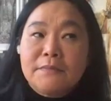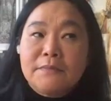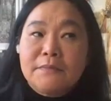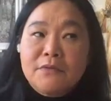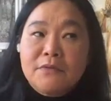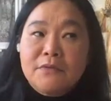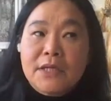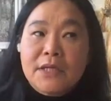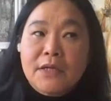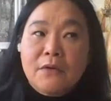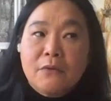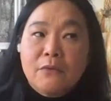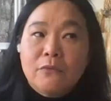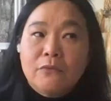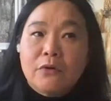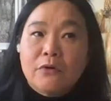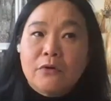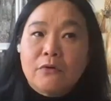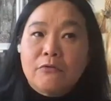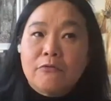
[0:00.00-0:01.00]
this music
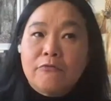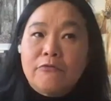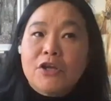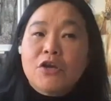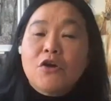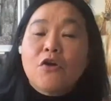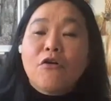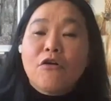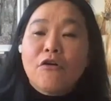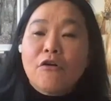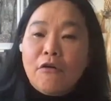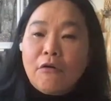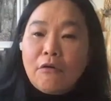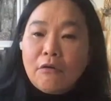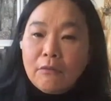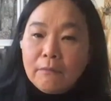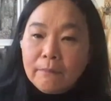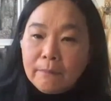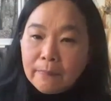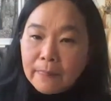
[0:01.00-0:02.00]
will
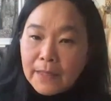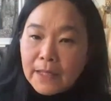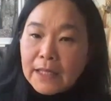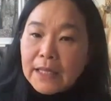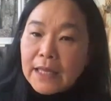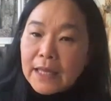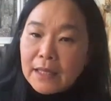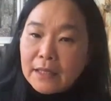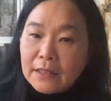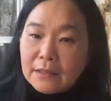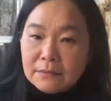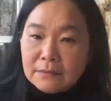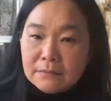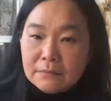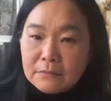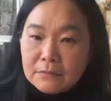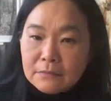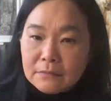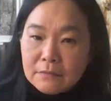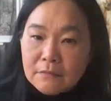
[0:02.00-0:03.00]
recall again
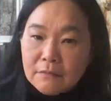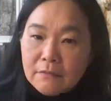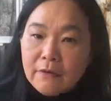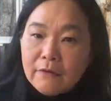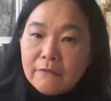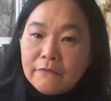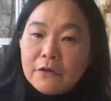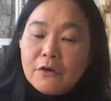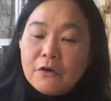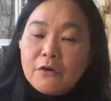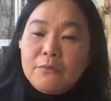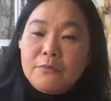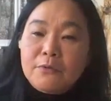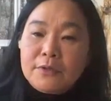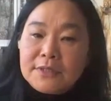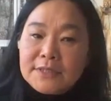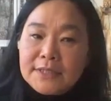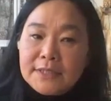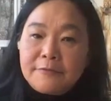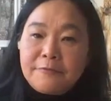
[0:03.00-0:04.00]
of the whole
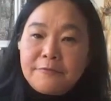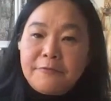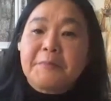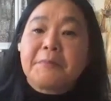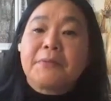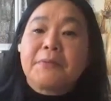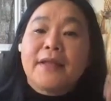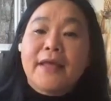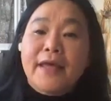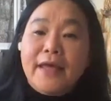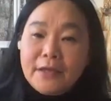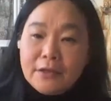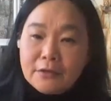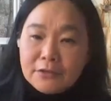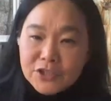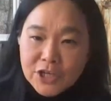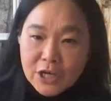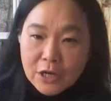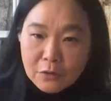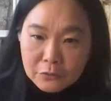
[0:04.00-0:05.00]
process. Replay
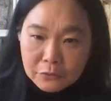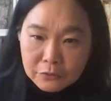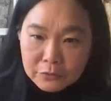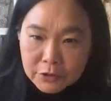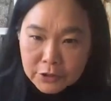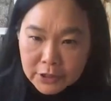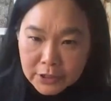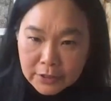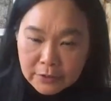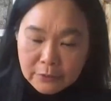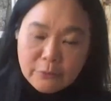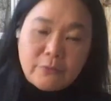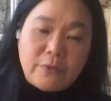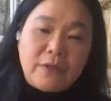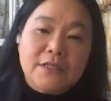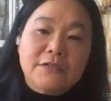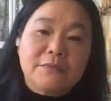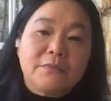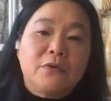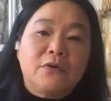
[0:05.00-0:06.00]
your childhood
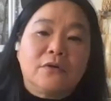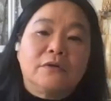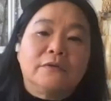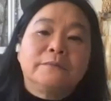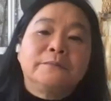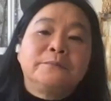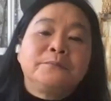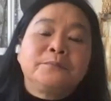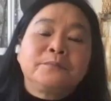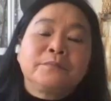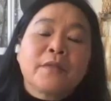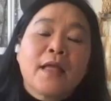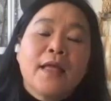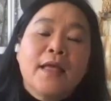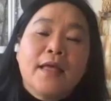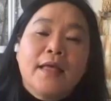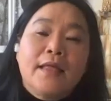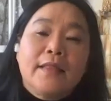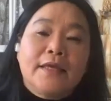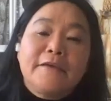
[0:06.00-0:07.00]
once more.
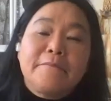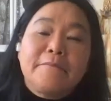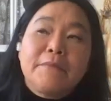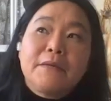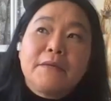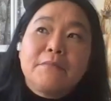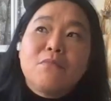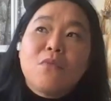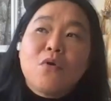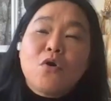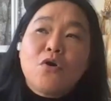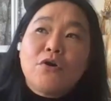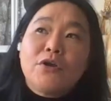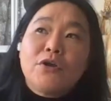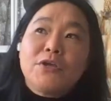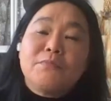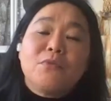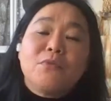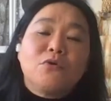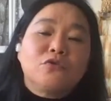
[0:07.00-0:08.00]
That gives me
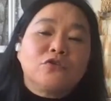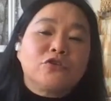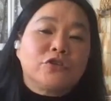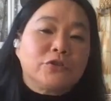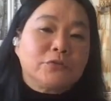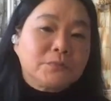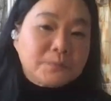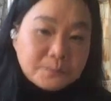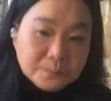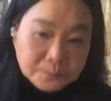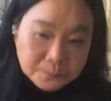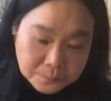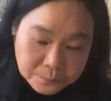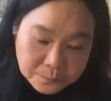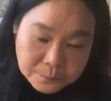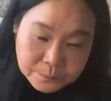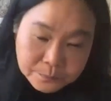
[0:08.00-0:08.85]
more emotion,